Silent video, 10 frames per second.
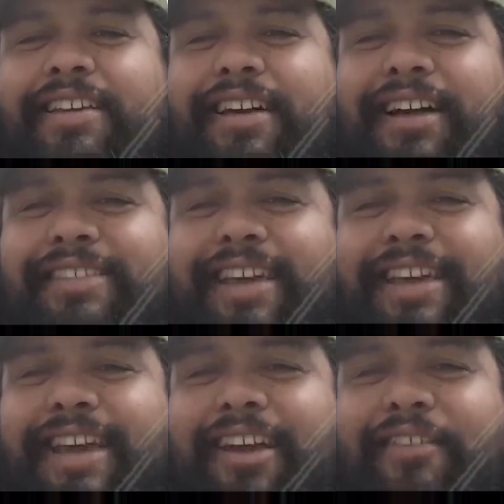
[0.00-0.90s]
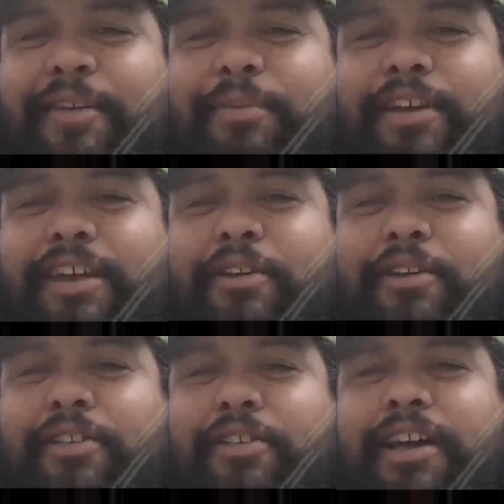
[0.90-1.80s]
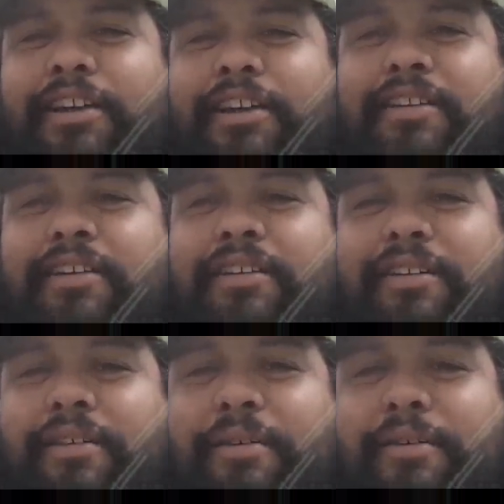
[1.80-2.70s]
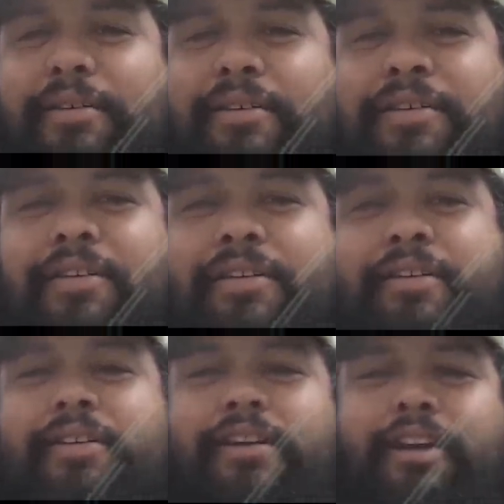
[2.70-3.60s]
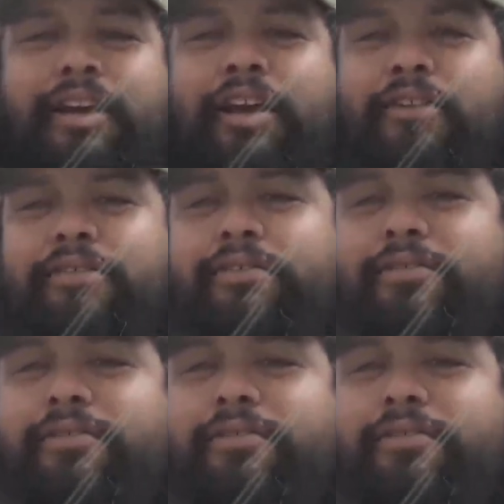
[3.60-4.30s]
I'll take care of it, Nikki. Hold on. There you go.